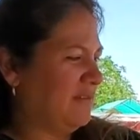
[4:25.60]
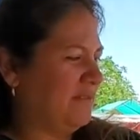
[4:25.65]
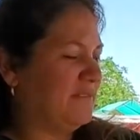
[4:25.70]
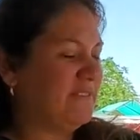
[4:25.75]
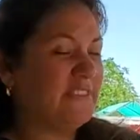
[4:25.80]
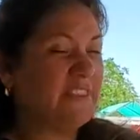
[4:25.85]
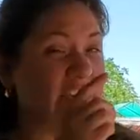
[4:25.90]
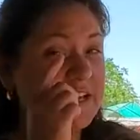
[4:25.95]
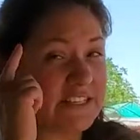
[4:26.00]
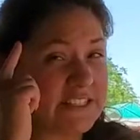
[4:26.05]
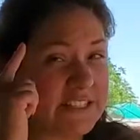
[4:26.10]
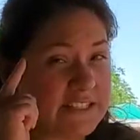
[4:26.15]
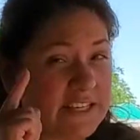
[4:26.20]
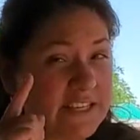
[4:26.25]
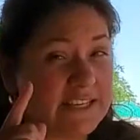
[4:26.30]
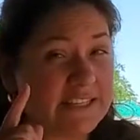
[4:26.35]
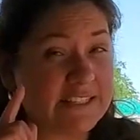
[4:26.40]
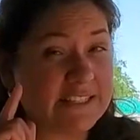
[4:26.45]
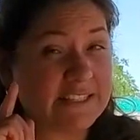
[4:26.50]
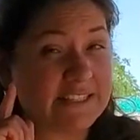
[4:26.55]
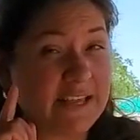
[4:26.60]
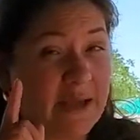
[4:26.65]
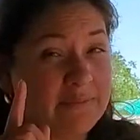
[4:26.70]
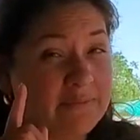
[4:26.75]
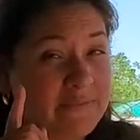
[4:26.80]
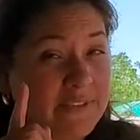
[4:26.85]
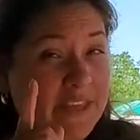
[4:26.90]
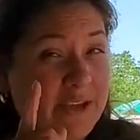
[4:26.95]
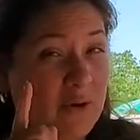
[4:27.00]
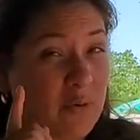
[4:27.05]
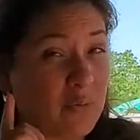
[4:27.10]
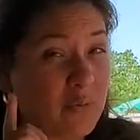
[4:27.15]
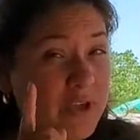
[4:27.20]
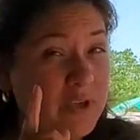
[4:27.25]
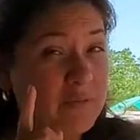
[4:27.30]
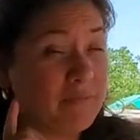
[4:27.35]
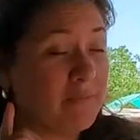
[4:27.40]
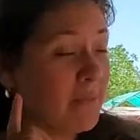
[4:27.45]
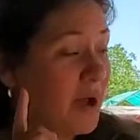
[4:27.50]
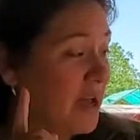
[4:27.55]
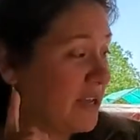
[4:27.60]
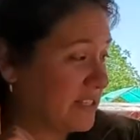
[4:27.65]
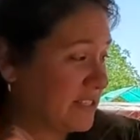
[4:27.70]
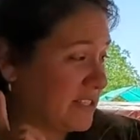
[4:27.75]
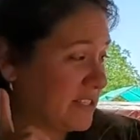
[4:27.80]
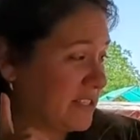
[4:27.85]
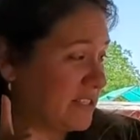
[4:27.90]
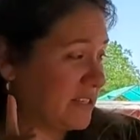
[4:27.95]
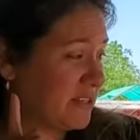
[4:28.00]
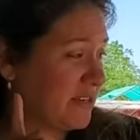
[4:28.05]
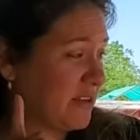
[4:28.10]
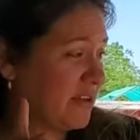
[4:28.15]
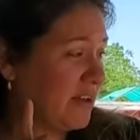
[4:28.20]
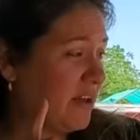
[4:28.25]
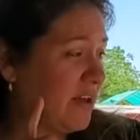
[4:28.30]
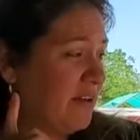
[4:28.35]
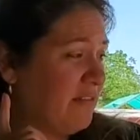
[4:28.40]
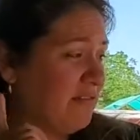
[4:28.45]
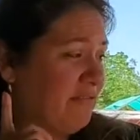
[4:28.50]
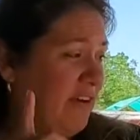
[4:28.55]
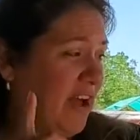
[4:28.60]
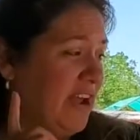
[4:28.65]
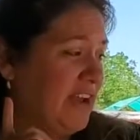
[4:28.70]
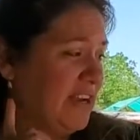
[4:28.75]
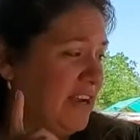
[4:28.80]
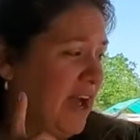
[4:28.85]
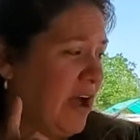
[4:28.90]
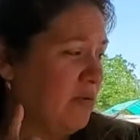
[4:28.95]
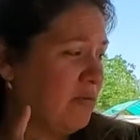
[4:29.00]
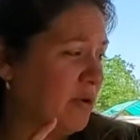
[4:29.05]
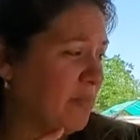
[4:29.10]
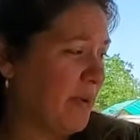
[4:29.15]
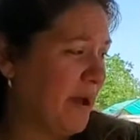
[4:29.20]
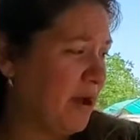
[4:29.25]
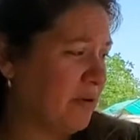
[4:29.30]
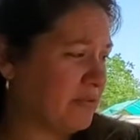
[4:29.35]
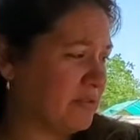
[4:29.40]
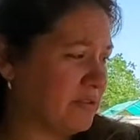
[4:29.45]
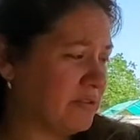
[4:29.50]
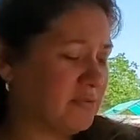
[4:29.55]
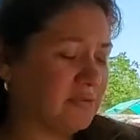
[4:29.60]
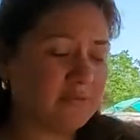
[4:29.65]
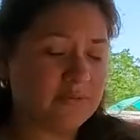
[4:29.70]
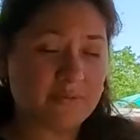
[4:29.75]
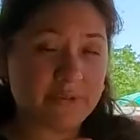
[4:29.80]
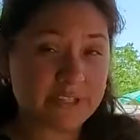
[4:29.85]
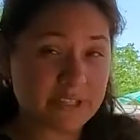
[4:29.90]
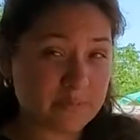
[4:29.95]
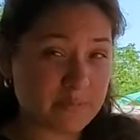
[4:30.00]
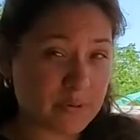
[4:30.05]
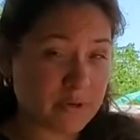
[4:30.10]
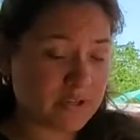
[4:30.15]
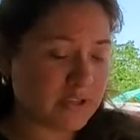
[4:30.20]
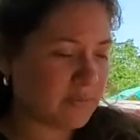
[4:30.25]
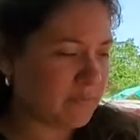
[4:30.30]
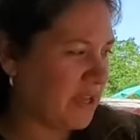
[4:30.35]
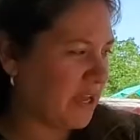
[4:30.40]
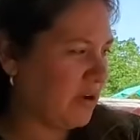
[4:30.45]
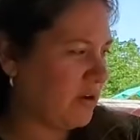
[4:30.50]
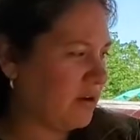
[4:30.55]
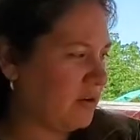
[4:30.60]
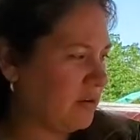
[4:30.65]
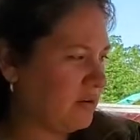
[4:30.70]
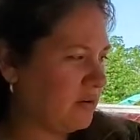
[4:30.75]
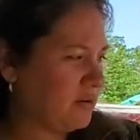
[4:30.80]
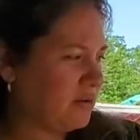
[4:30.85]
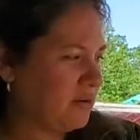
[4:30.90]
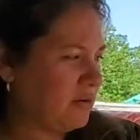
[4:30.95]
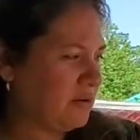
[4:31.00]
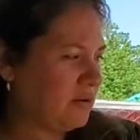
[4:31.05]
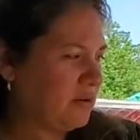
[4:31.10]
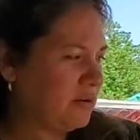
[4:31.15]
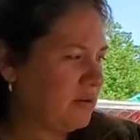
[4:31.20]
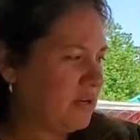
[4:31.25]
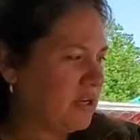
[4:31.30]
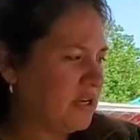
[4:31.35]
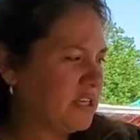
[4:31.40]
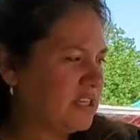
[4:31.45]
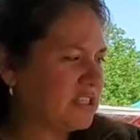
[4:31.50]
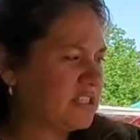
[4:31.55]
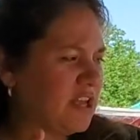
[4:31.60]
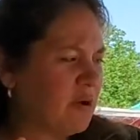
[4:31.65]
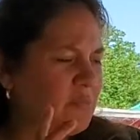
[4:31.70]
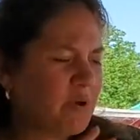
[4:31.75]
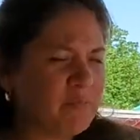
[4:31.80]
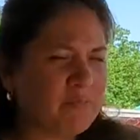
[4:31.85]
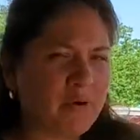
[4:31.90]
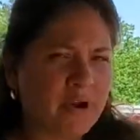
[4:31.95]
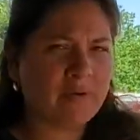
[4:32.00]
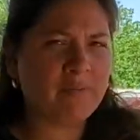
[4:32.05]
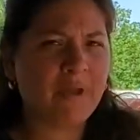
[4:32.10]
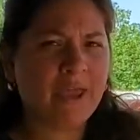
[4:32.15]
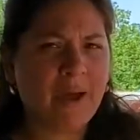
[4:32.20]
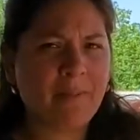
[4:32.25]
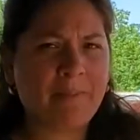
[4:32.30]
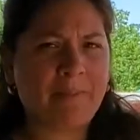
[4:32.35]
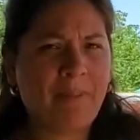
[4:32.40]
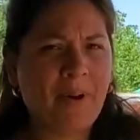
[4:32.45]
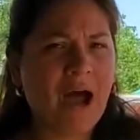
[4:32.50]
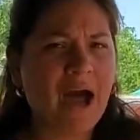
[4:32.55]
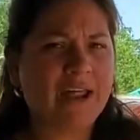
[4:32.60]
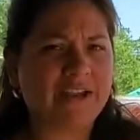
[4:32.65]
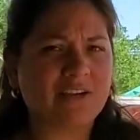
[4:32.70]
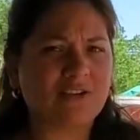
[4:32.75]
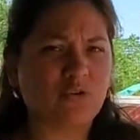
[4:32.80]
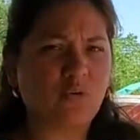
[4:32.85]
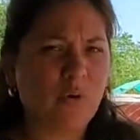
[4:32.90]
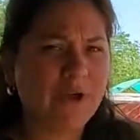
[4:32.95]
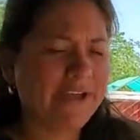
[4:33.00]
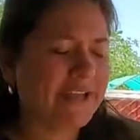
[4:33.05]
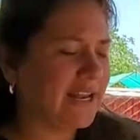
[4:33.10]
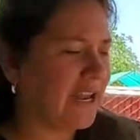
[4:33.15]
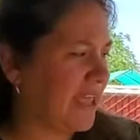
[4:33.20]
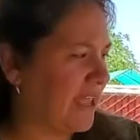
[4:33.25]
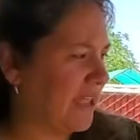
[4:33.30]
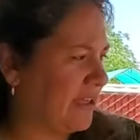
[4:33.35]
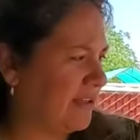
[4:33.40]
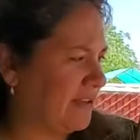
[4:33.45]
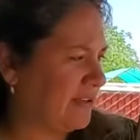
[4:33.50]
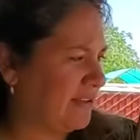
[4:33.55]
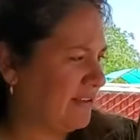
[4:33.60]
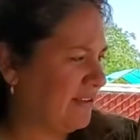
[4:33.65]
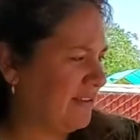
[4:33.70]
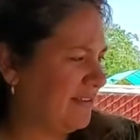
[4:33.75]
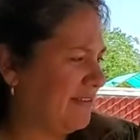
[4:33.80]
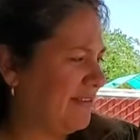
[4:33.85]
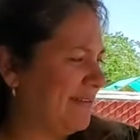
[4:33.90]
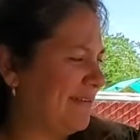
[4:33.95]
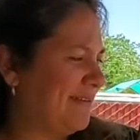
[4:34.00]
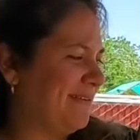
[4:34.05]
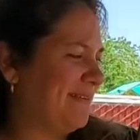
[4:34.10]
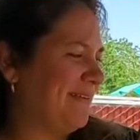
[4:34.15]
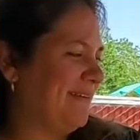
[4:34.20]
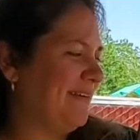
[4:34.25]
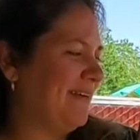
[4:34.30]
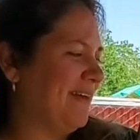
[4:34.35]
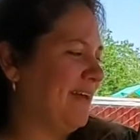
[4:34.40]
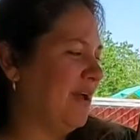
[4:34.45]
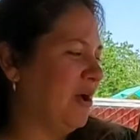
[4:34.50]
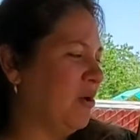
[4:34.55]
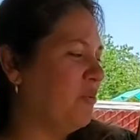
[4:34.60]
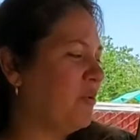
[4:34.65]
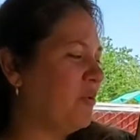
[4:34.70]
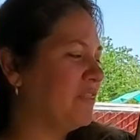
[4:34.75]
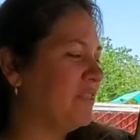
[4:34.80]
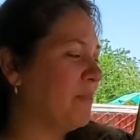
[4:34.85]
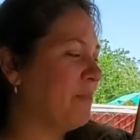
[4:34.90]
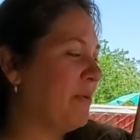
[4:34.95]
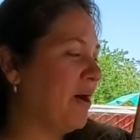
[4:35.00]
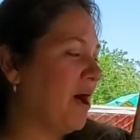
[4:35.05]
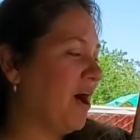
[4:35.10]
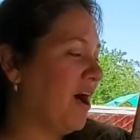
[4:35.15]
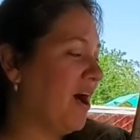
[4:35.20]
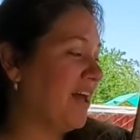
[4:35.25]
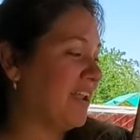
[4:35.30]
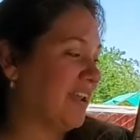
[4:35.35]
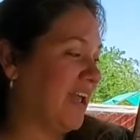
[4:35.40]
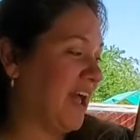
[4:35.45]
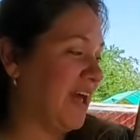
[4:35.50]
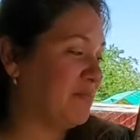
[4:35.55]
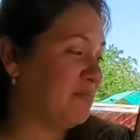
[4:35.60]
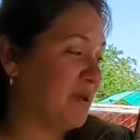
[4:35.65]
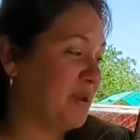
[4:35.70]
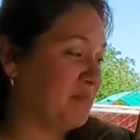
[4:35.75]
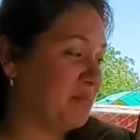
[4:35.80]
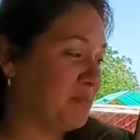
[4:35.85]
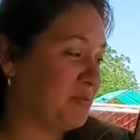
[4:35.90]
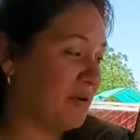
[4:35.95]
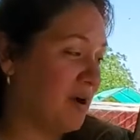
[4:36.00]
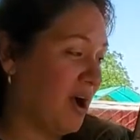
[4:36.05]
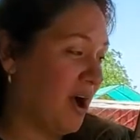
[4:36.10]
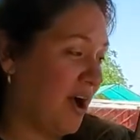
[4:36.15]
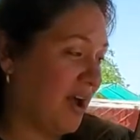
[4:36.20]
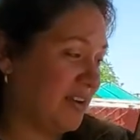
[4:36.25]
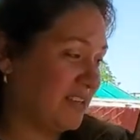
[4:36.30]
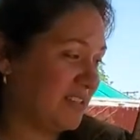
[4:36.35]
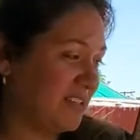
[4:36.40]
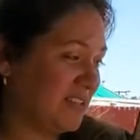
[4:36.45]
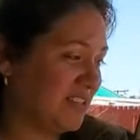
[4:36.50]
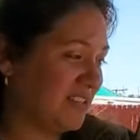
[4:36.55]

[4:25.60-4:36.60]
"This is something we must find out about," whispered the mayor. "Someone bring me a pot quickly." When the pot had been brought